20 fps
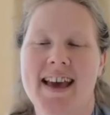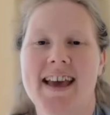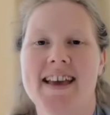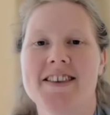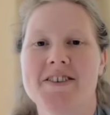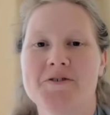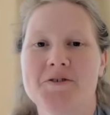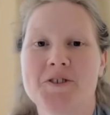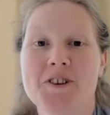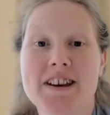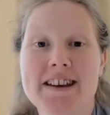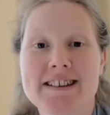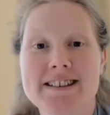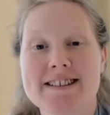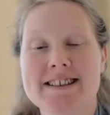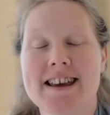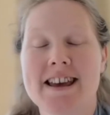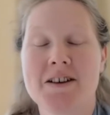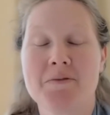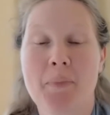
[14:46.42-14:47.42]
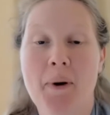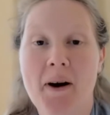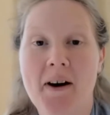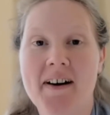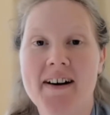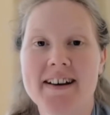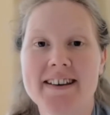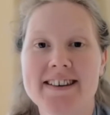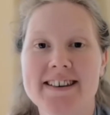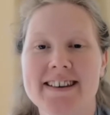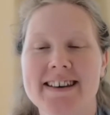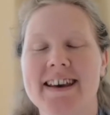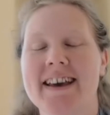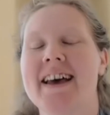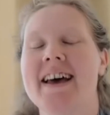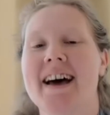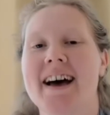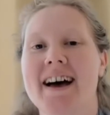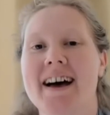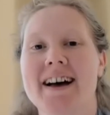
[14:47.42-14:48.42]
It's free to take part,
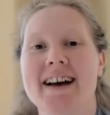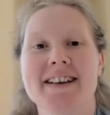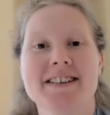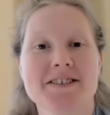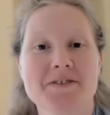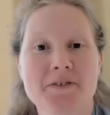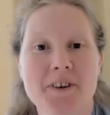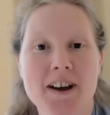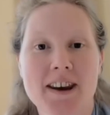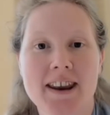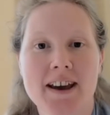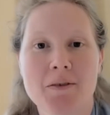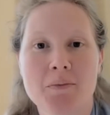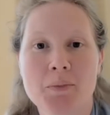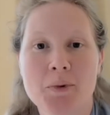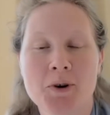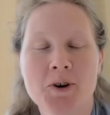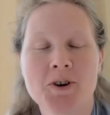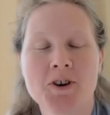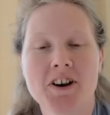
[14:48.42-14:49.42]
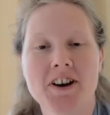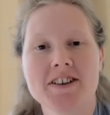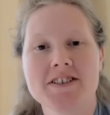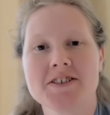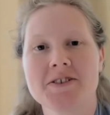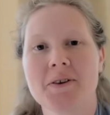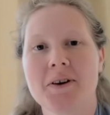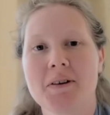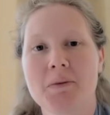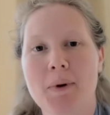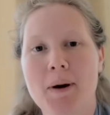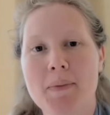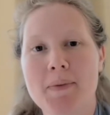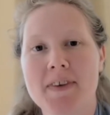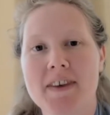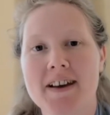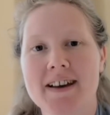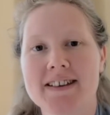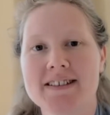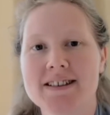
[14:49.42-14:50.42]
and to find out more, go to our
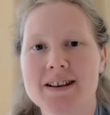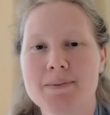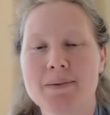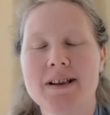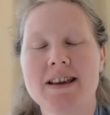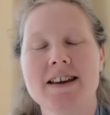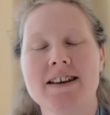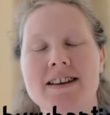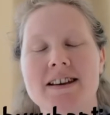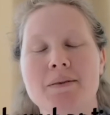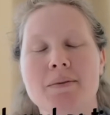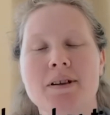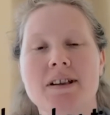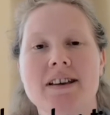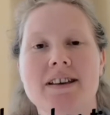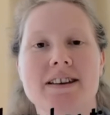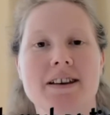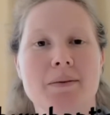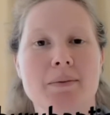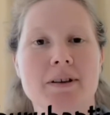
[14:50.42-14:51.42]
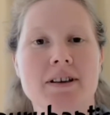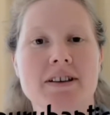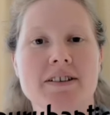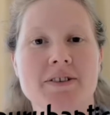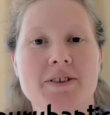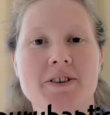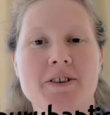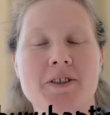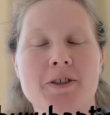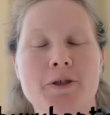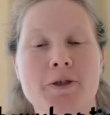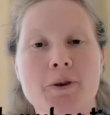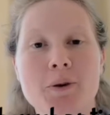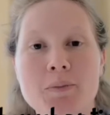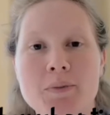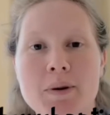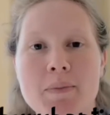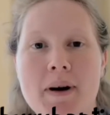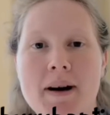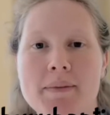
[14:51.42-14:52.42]
website
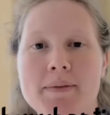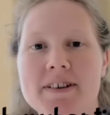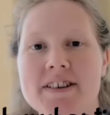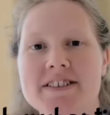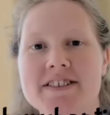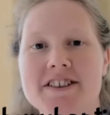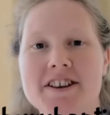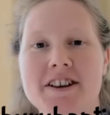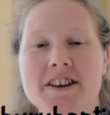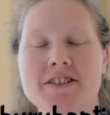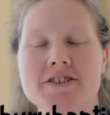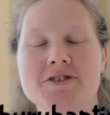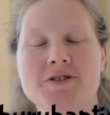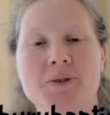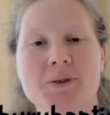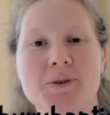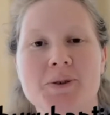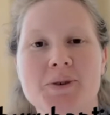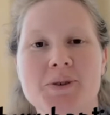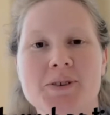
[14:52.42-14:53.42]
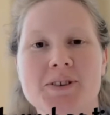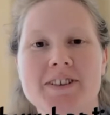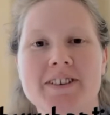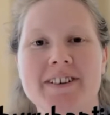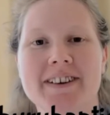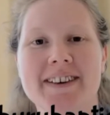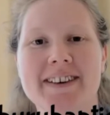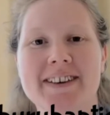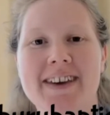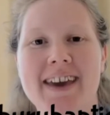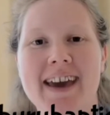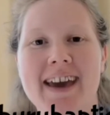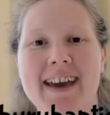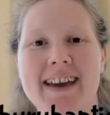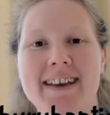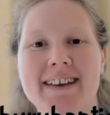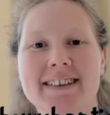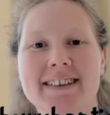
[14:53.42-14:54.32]
www.thornburybaptistchurch.org.uk.